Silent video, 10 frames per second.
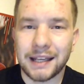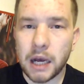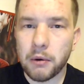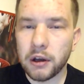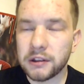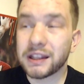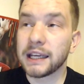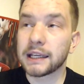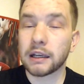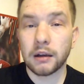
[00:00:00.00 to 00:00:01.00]
Now I
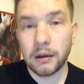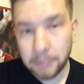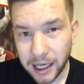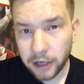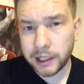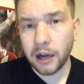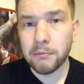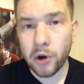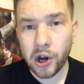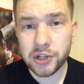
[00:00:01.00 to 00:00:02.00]
think Pellegrino
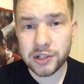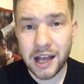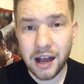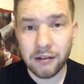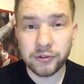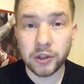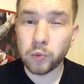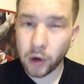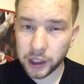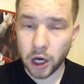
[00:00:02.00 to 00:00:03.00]
might just have the
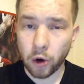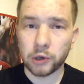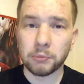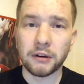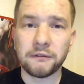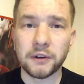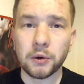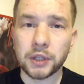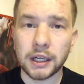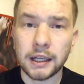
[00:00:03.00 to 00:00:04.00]
one holder
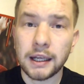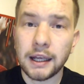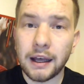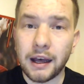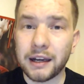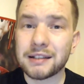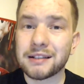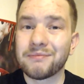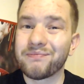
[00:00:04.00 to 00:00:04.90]
midfielder and